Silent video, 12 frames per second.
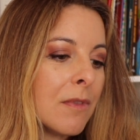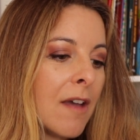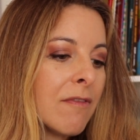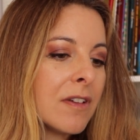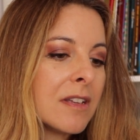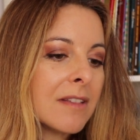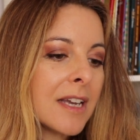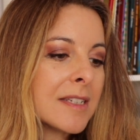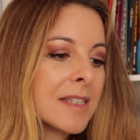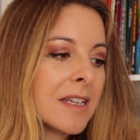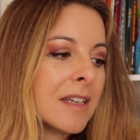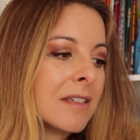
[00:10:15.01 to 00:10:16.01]
every
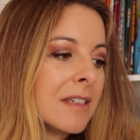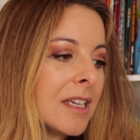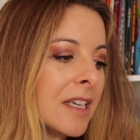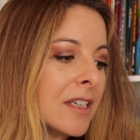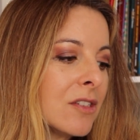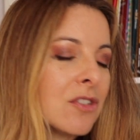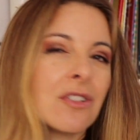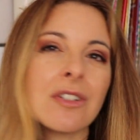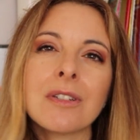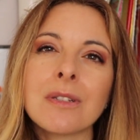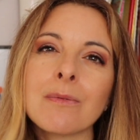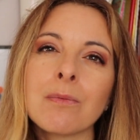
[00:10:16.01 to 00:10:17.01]
lesson is
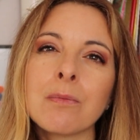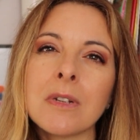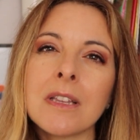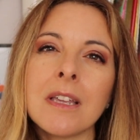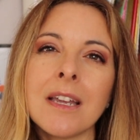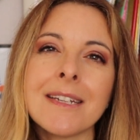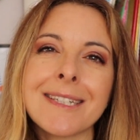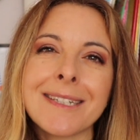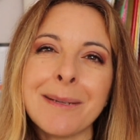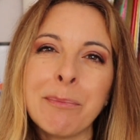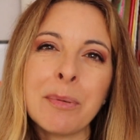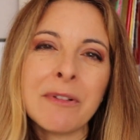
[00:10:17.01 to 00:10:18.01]
just really
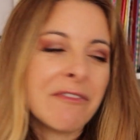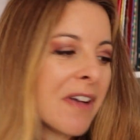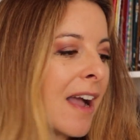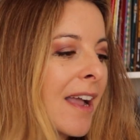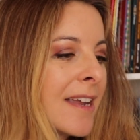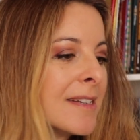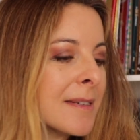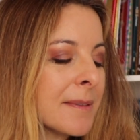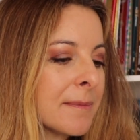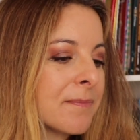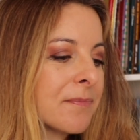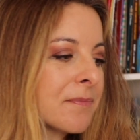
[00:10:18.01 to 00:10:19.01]
simplified,
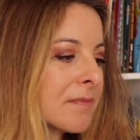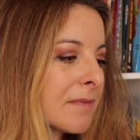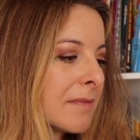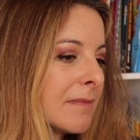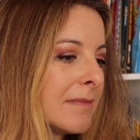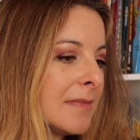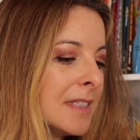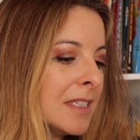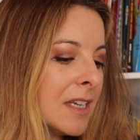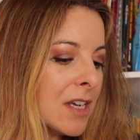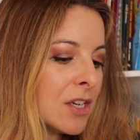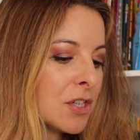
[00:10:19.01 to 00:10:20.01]

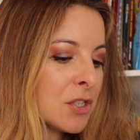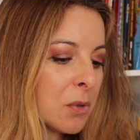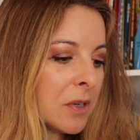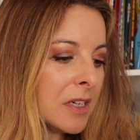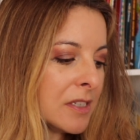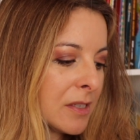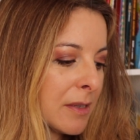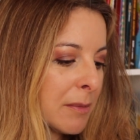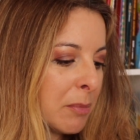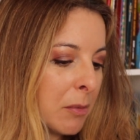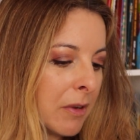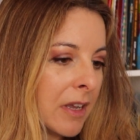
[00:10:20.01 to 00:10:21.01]
short and to the
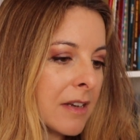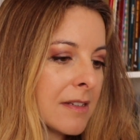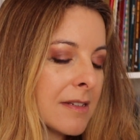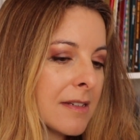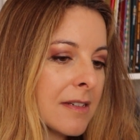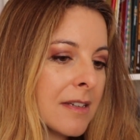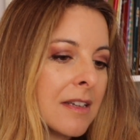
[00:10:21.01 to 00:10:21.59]
point.